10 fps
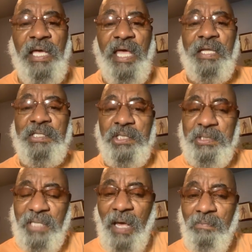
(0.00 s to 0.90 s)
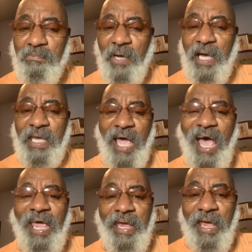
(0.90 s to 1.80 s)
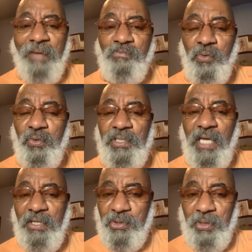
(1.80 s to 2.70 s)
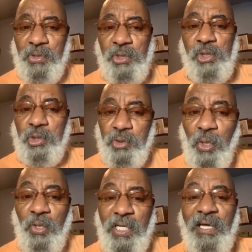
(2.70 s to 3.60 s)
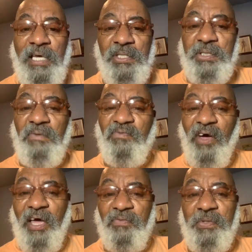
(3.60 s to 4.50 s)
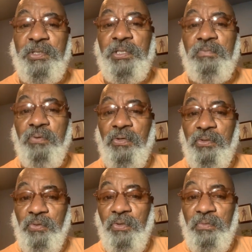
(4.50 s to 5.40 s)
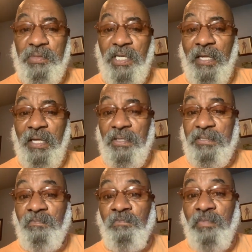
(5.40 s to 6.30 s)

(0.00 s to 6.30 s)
And stop by I Am Creation, Stroke Survivor Support Group, Dallas,